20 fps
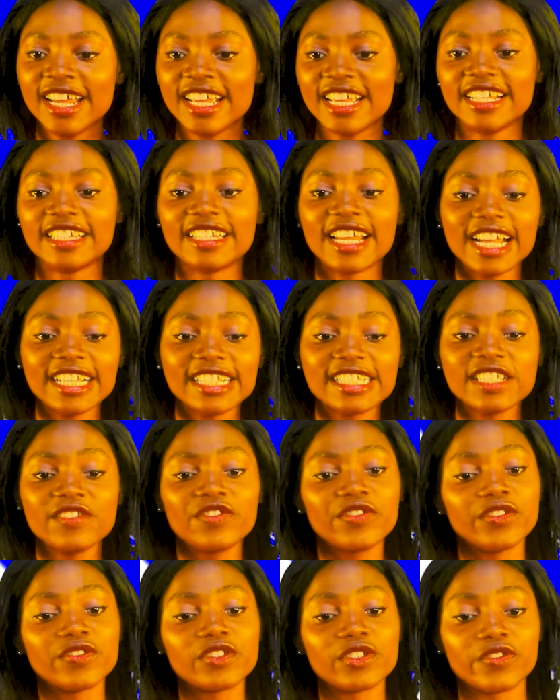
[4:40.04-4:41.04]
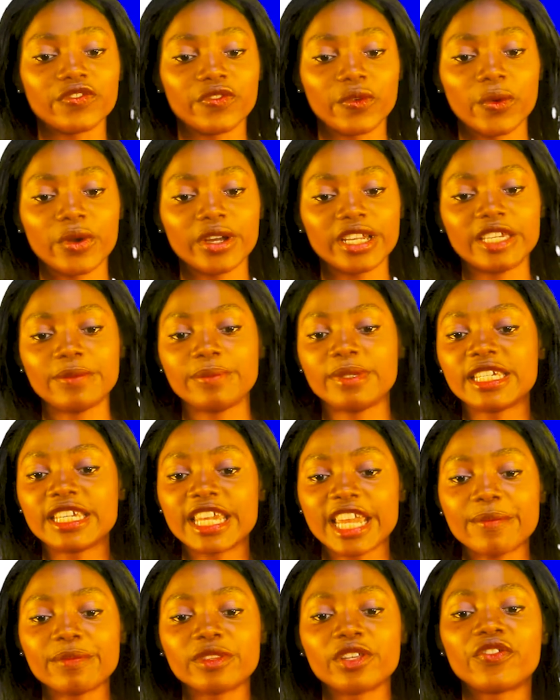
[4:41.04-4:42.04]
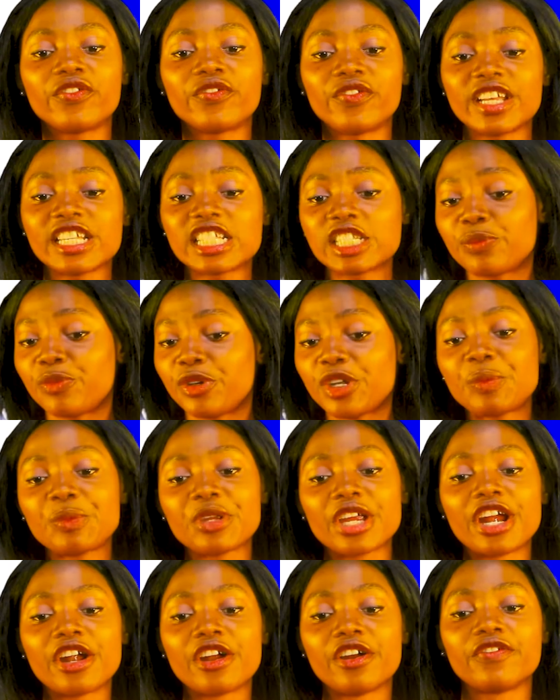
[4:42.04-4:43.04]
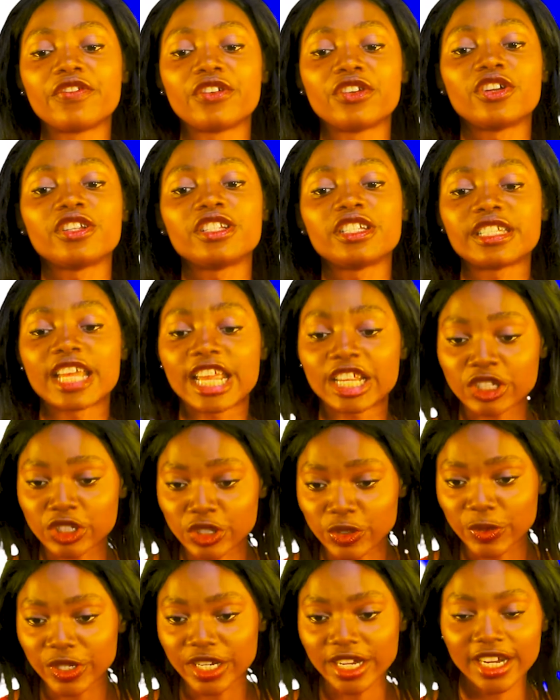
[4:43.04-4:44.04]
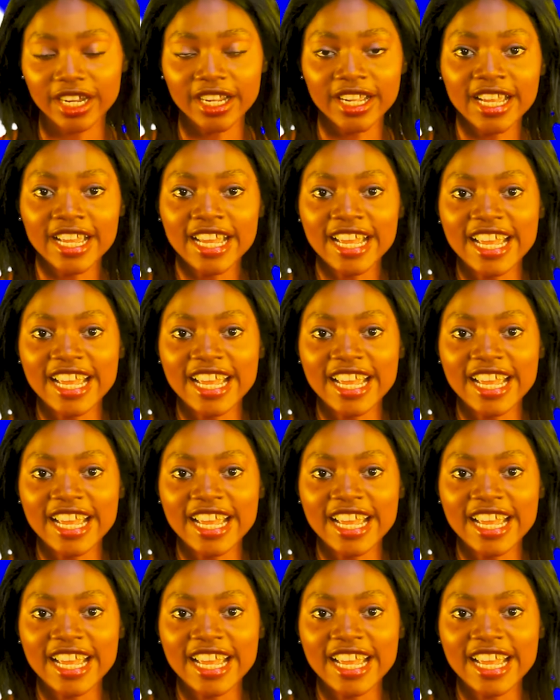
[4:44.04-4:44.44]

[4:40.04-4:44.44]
In 1954, he became the first Premier of Northern Nigeria.